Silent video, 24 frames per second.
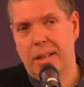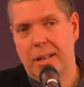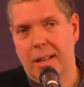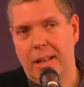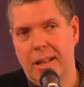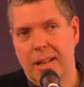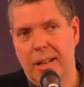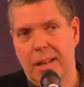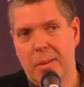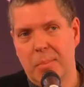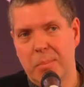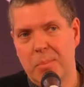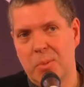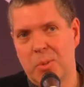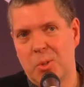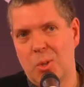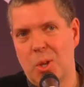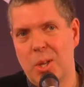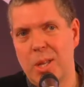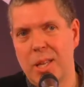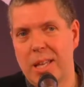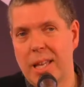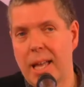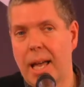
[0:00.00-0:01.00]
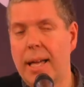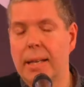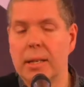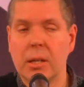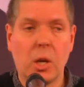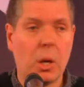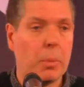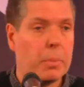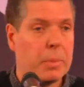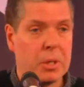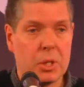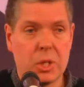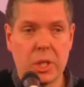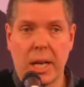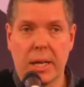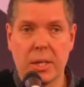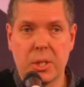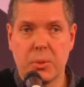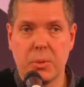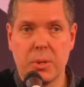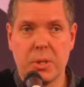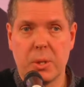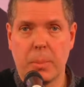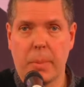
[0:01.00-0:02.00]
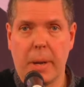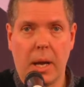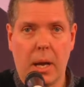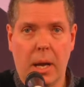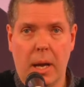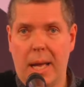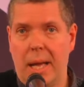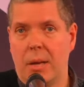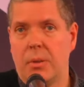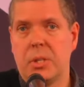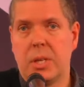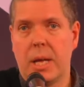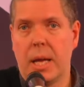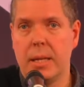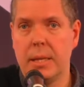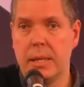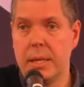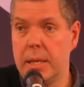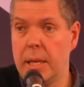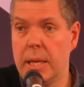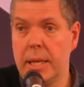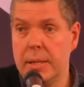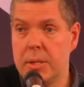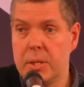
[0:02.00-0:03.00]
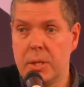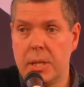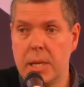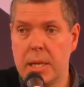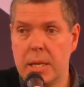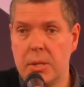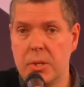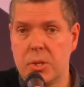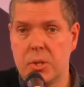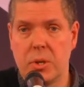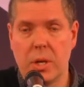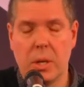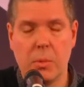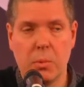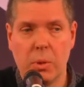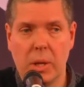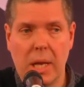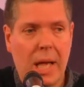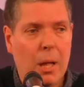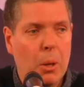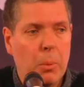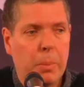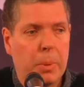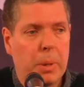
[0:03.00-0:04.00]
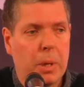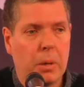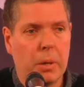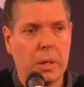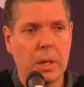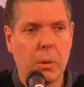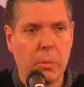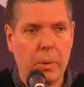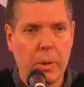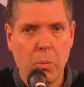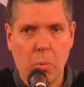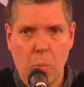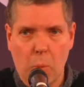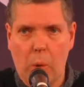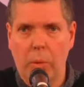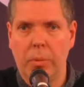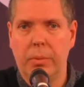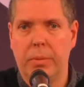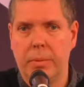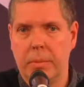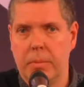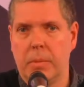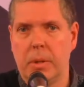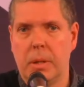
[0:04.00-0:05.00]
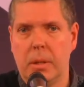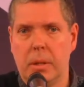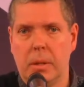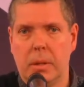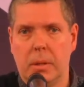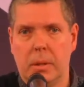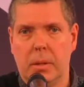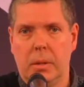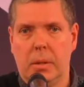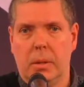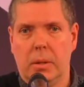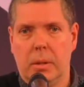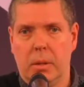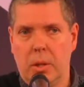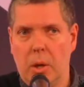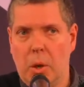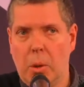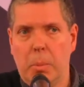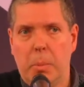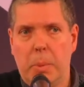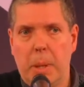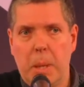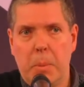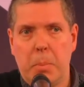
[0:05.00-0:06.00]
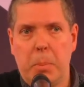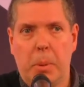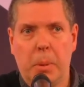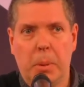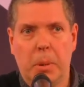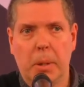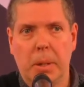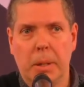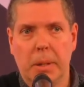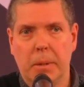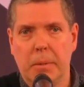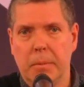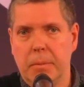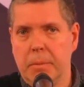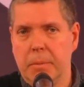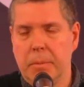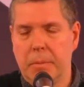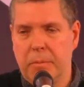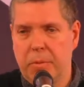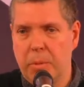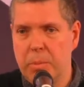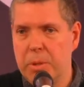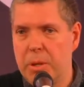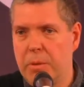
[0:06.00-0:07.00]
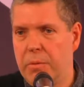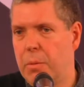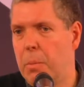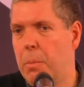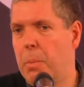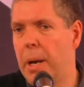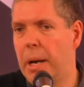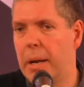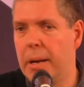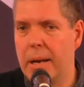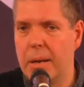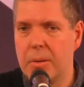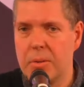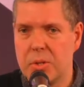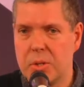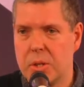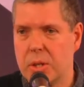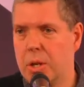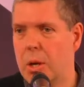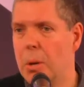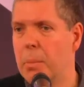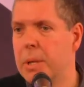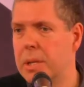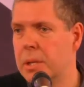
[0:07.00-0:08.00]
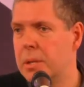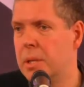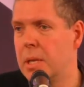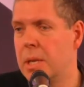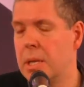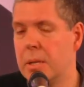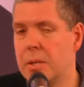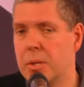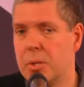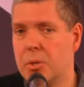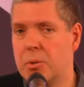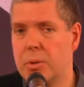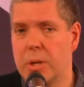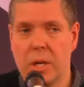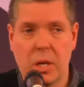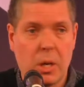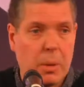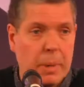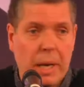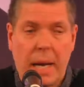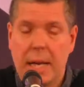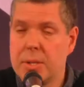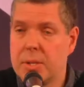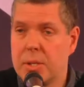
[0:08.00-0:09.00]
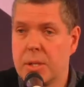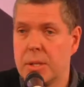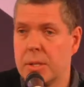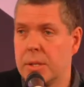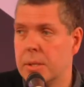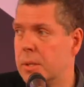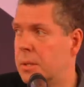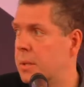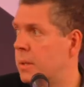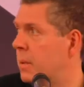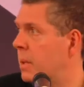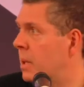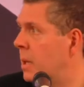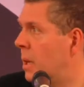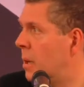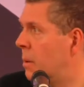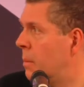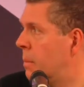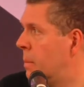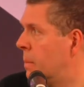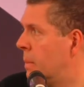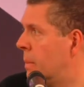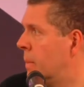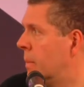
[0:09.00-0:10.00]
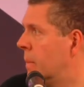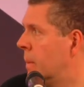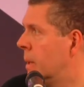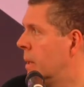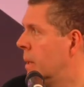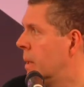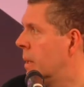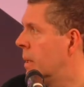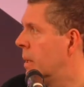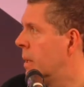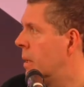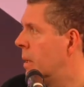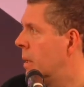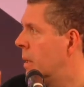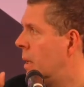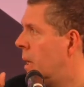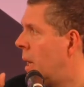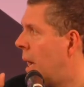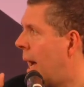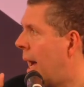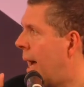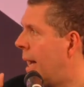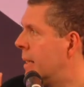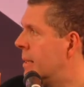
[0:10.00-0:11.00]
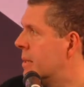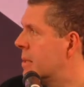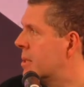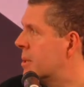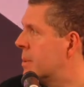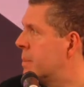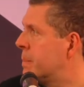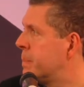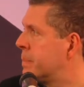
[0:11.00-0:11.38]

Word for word: Um, so you can come and chat to us about how to get in, into the industry, and we'll help you. You know, we want young people and from different backgrounds to come into the industry. Come and ask us. You know, and